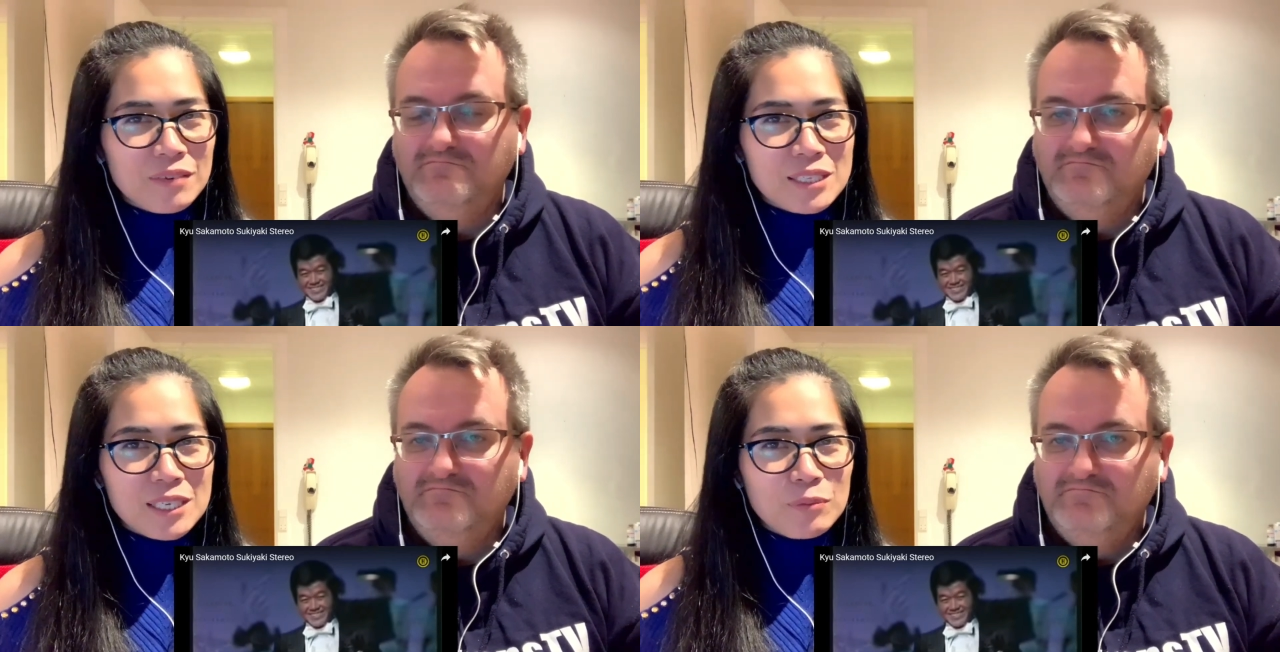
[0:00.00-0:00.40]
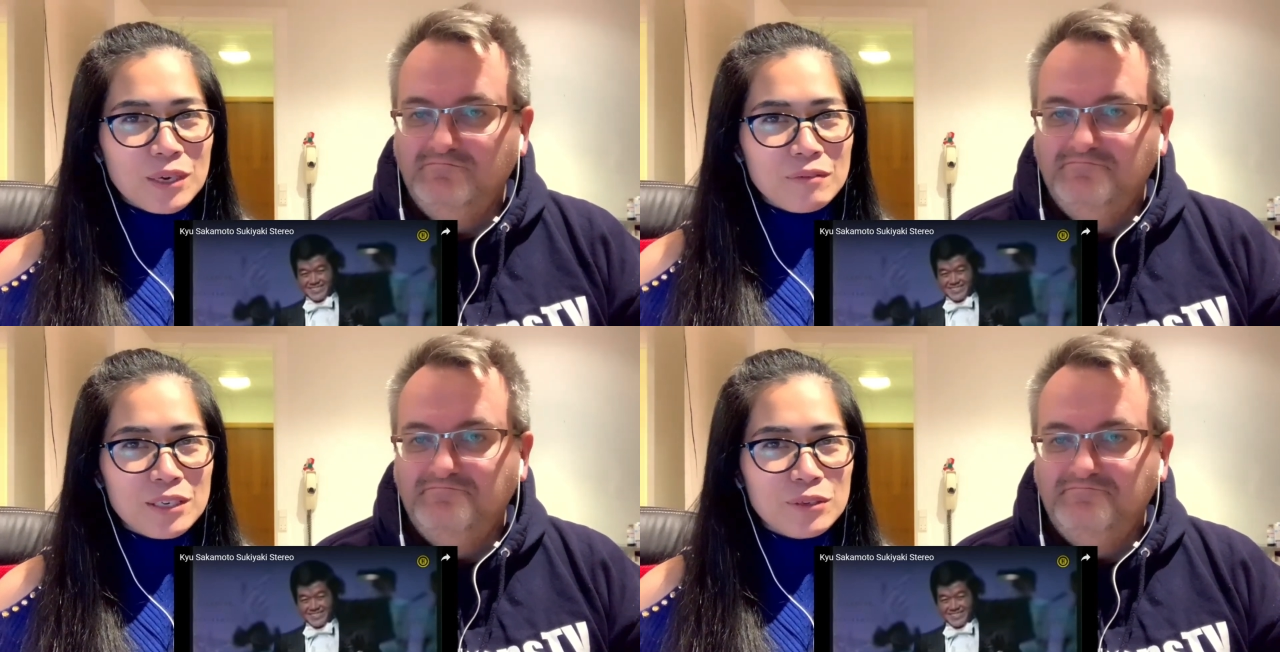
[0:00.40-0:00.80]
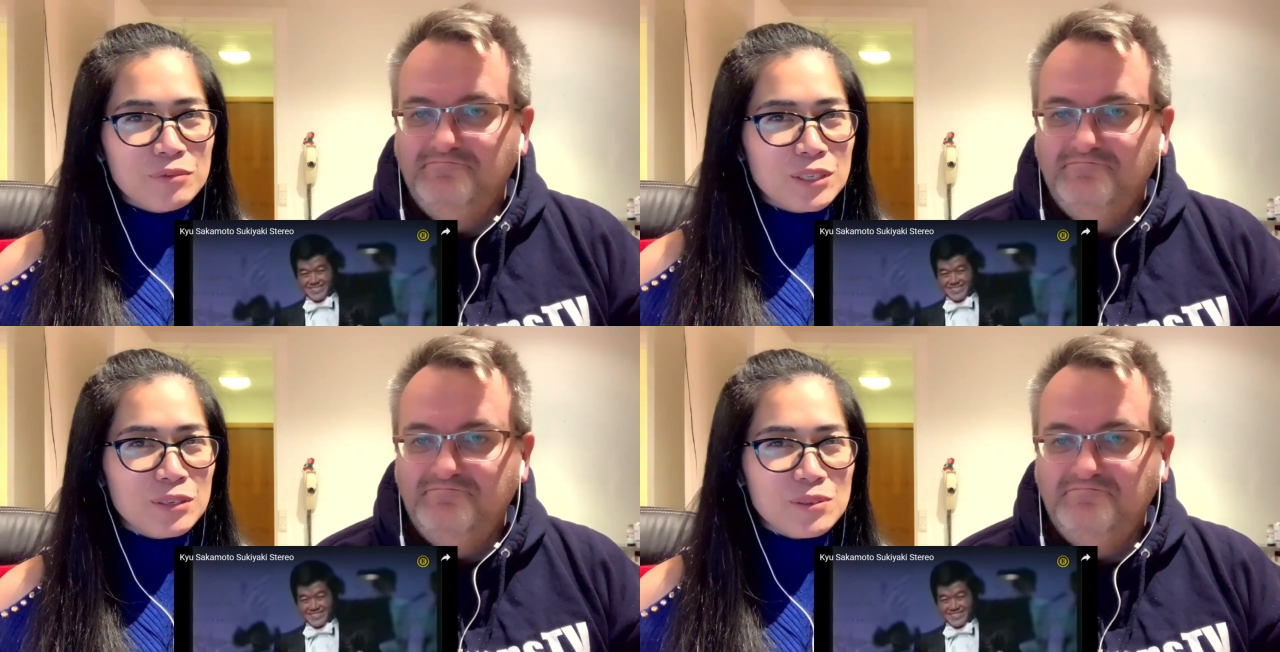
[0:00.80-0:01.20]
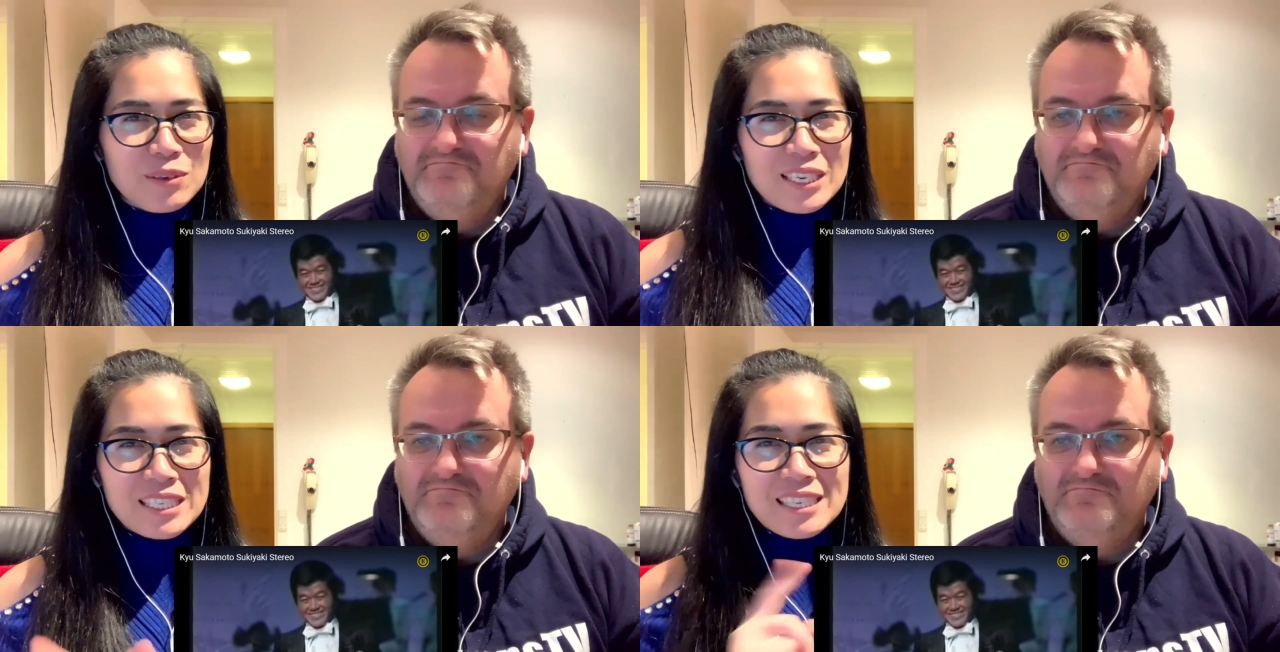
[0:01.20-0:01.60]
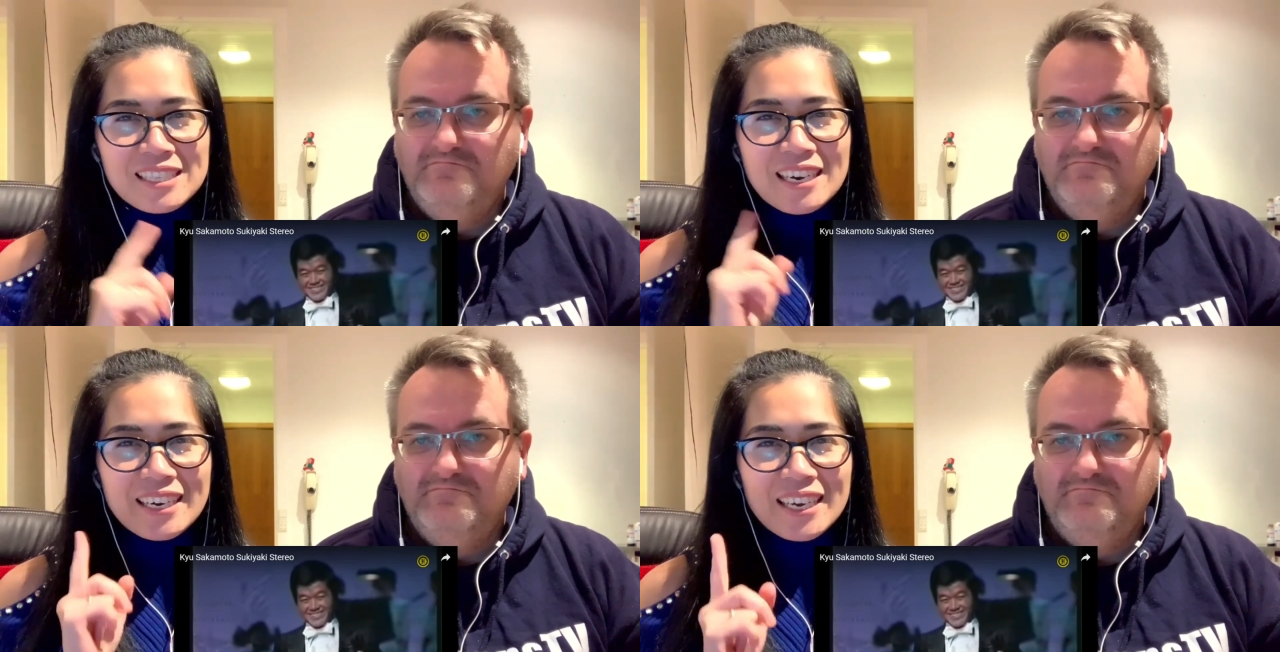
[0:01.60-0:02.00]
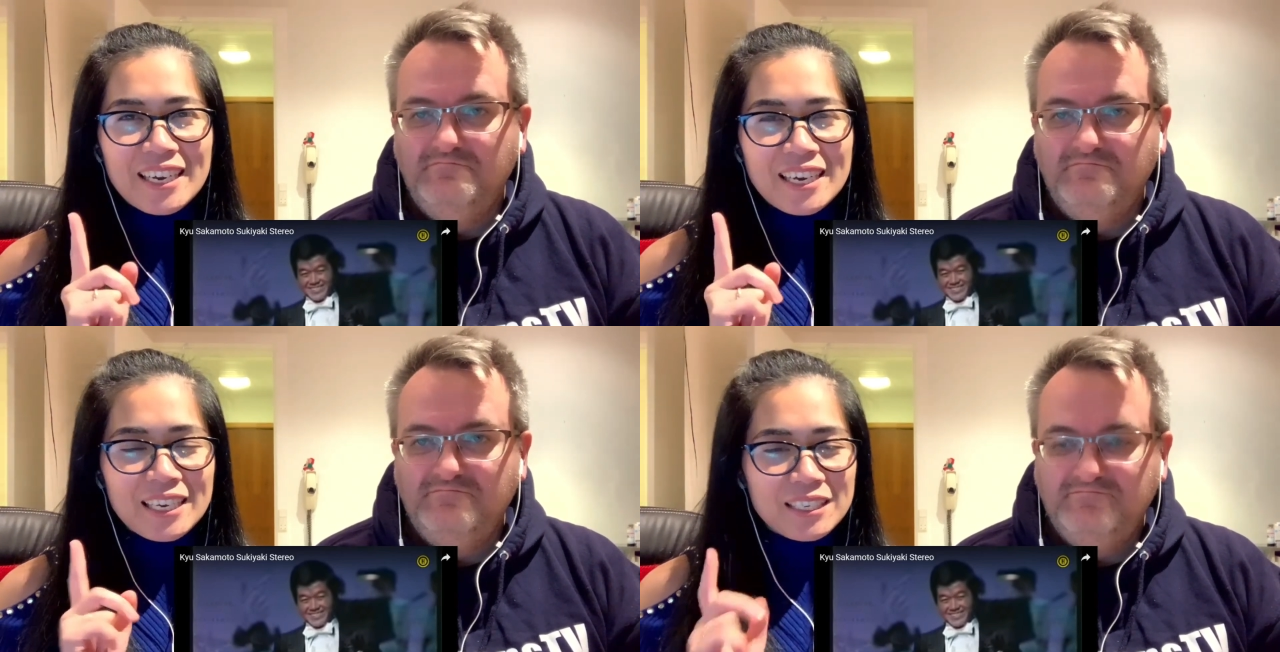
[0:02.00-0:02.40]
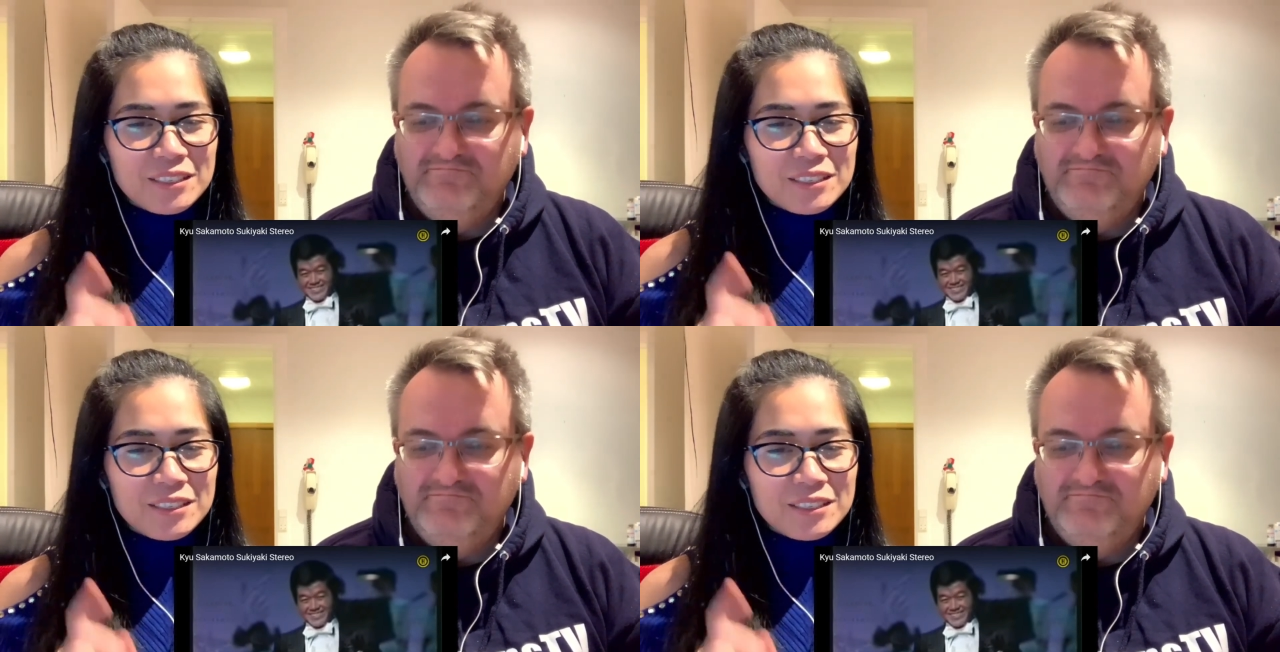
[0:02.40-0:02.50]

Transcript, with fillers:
Speaker 1: every time we have a new video. So let's get started.